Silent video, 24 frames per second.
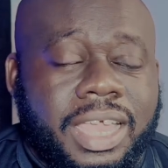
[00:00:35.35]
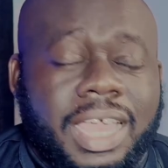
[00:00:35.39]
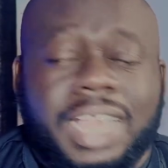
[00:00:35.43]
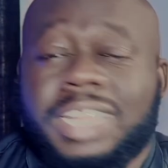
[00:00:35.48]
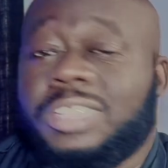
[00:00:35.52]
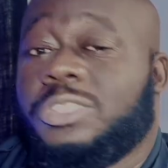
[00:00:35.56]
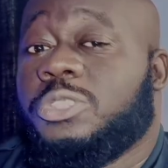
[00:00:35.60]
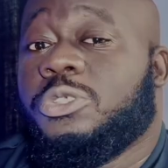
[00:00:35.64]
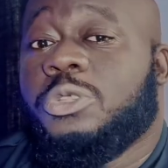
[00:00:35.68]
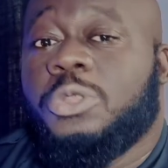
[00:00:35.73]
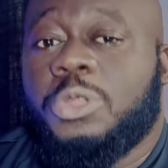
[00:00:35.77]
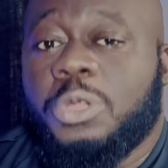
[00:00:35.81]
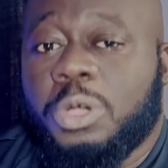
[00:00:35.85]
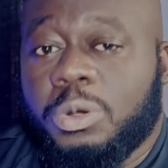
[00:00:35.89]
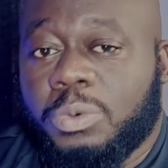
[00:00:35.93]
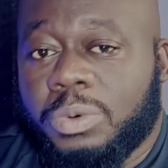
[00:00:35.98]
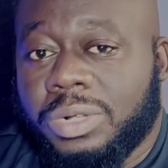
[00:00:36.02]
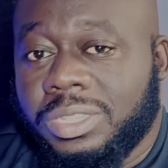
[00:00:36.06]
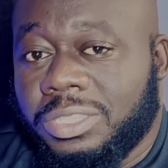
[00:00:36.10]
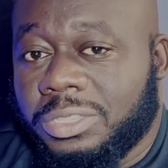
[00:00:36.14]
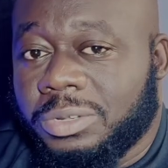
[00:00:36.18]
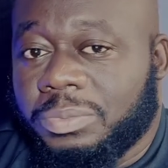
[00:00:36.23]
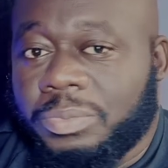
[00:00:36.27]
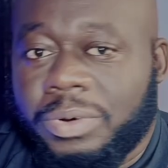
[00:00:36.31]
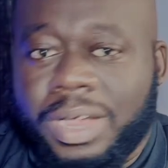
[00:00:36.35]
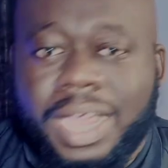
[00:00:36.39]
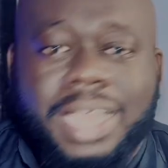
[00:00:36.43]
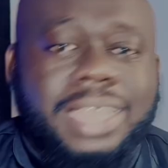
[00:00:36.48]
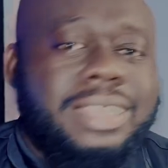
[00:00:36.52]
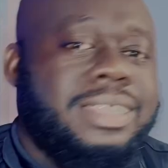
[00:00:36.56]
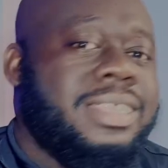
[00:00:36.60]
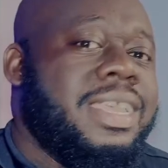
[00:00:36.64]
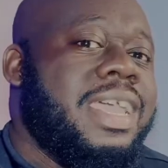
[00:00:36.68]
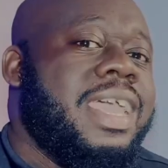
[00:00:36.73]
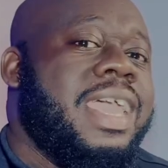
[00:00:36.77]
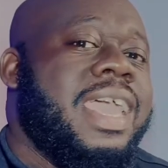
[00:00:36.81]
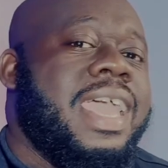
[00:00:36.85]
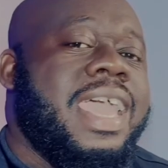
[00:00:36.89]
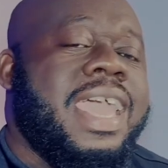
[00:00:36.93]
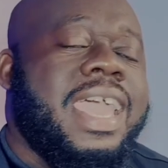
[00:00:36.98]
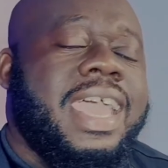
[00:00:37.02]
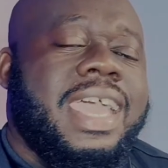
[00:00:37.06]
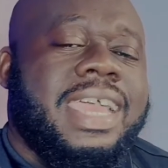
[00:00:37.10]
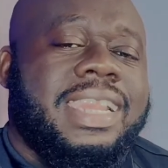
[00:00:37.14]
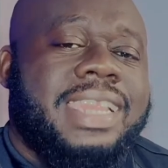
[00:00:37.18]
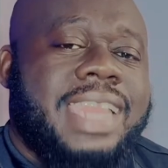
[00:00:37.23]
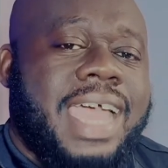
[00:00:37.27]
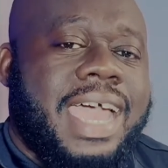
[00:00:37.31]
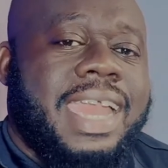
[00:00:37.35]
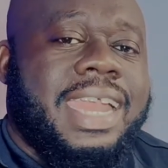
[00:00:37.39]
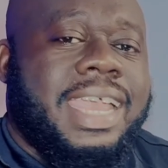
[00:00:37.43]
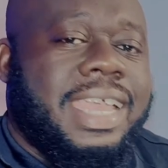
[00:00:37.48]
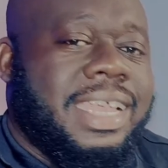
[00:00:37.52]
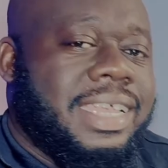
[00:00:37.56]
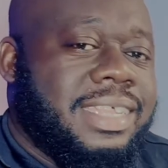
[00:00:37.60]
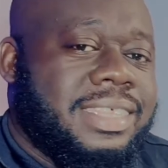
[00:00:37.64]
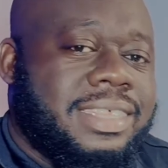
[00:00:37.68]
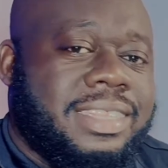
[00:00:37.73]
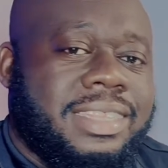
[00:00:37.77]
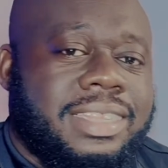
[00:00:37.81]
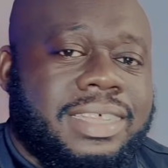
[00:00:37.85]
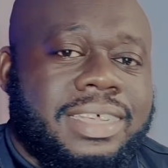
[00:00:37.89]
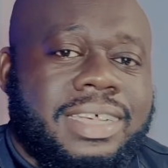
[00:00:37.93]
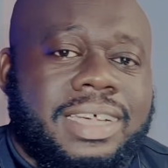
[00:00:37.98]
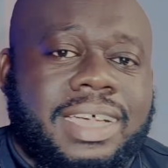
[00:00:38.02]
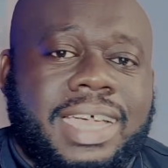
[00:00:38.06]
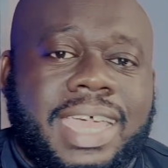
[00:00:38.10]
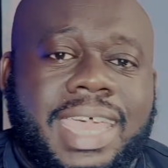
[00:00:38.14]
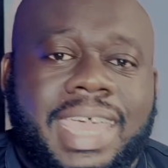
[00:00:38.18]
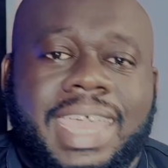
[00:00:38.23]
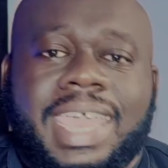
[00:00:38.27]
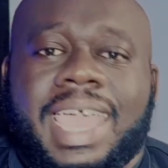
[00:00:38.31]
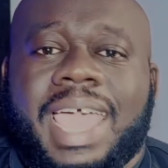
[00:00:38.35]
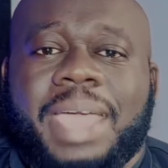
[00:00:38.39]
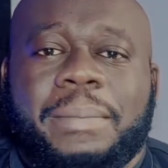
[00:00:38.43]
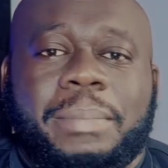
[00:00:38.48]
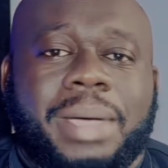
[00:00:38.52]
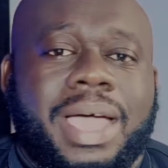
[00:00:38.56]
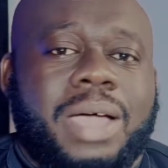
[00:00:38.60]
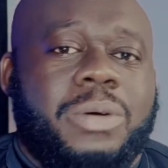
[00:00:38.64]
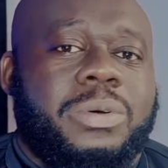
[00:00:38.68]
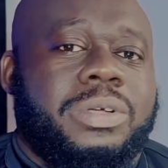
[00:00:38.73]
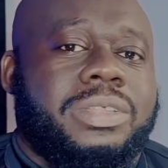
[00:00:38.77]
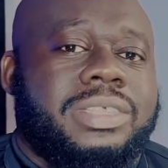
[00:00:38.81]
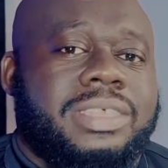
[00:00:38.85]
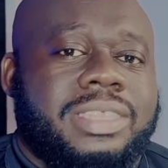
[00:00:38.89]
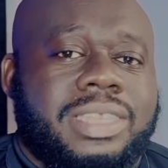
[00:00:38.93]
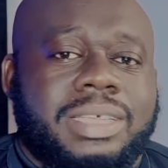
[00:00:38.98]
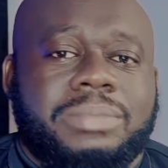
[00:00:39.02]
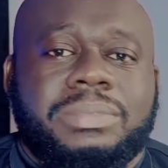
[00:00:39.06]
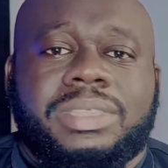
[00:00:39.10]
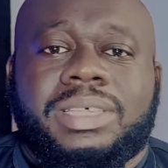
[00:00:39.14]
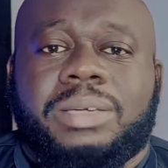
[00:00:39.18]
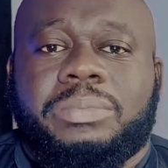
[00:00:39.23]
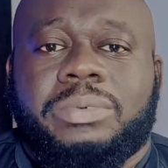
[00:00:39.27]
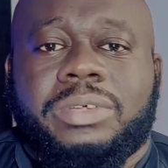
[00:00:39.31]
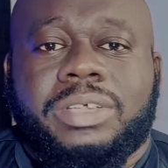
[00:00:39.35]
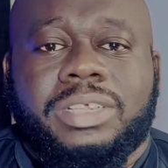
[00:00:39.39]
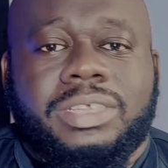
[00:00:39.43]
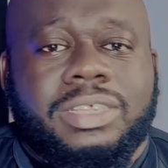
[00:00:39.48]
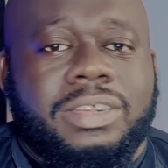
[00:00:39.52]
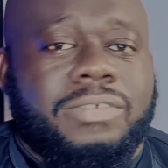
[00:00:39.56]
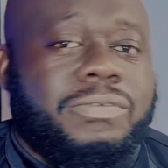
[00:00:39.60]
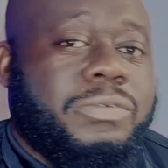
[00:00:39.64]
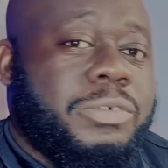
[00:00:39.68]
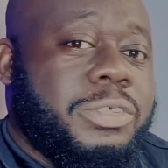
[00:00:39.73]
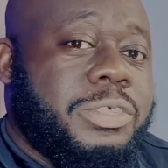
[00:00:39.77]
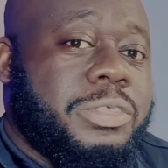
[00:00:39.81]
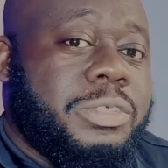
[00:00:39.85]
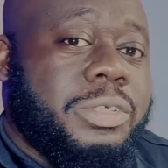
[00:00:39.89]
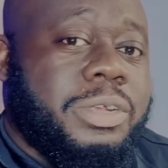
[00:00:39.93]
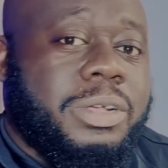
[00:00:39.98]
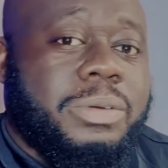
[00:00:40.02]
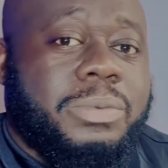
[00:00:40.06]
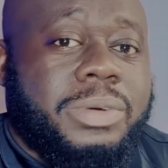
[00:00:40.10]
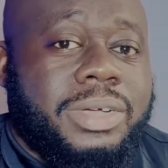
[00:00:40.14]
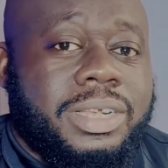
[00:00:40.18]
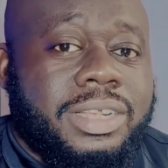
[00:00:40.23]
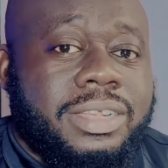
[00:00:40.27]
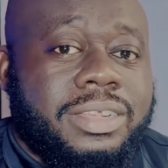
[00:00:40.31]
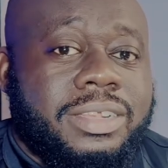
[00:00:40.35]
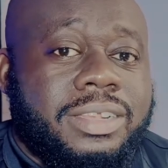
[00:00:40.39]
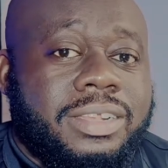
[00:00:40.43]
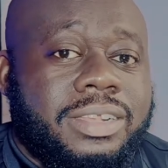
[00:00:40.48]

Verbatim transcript: And to no one's surprise, that is the AI-powered stem separation for Studio One.